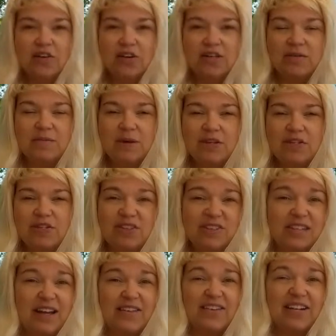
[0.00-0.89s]
girl in the picture
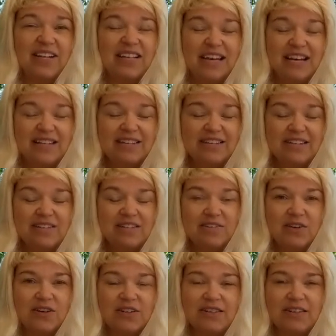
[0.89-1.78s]
doesn't have any glasses,
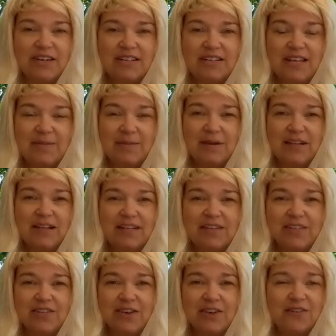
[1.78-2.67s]
so I decided to take my
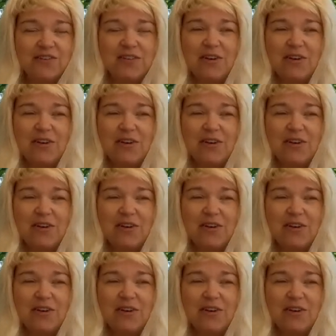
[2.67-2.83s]
glasses off,